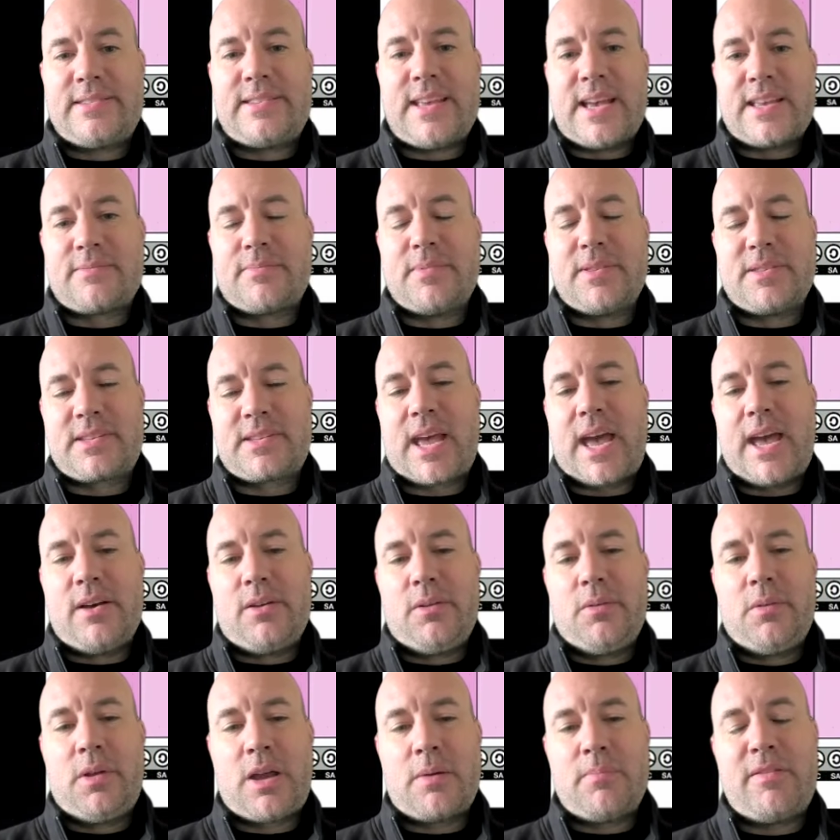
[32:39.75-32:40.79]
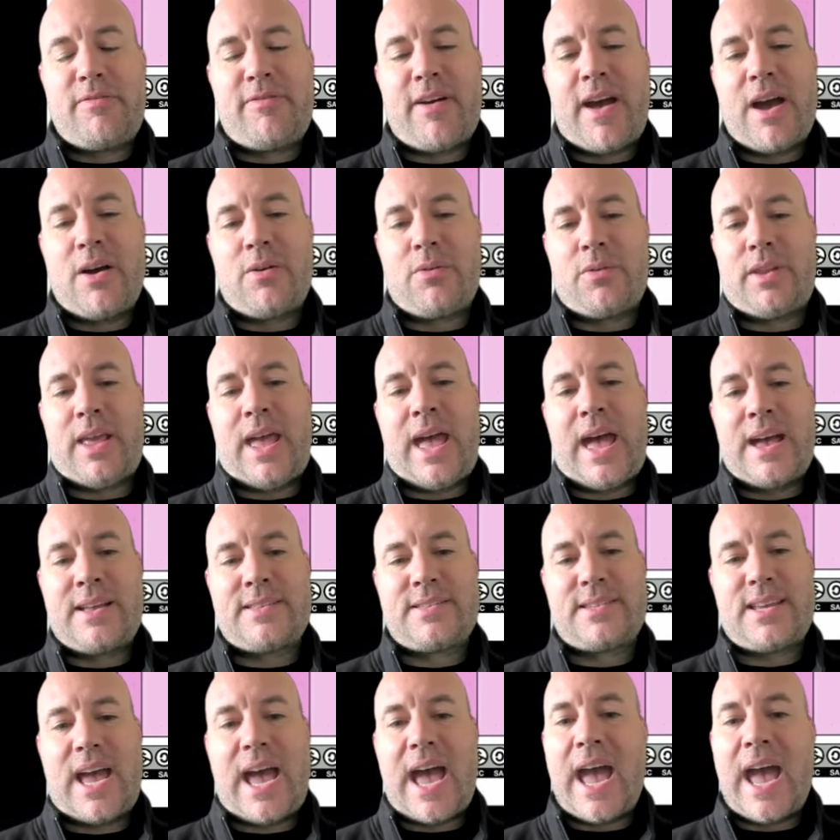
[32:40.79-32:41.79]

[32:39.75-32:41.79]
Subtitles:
assessment scale can be found at